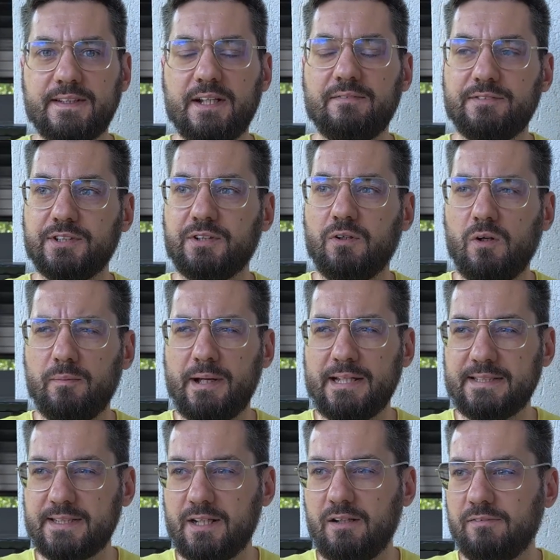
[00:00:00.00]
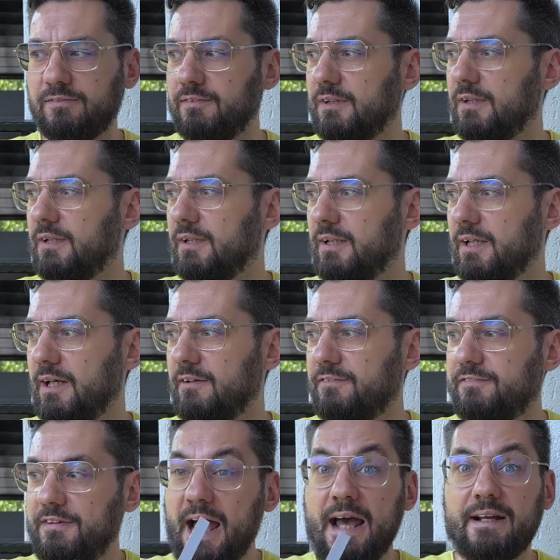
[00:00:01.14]
enough to call myself a
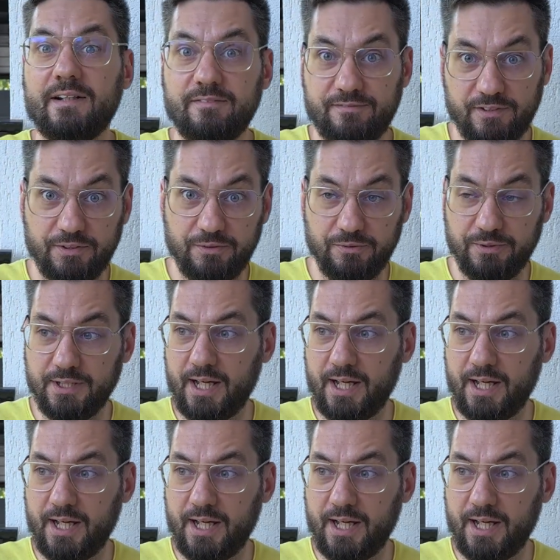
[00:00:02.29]
fan of Oud.